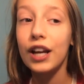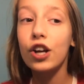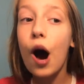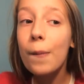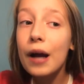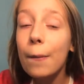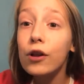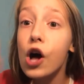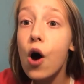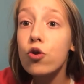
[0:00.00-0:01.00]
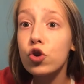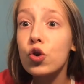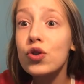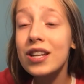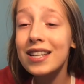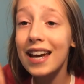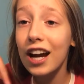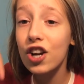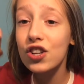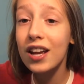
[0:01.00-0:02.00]
Comment down below, truths and
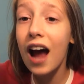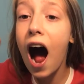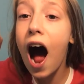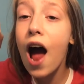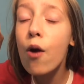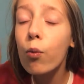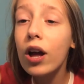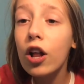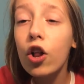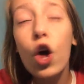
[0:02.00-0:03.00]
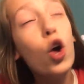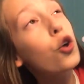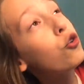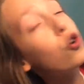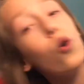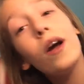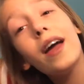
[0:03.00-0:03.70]
dares, and I will do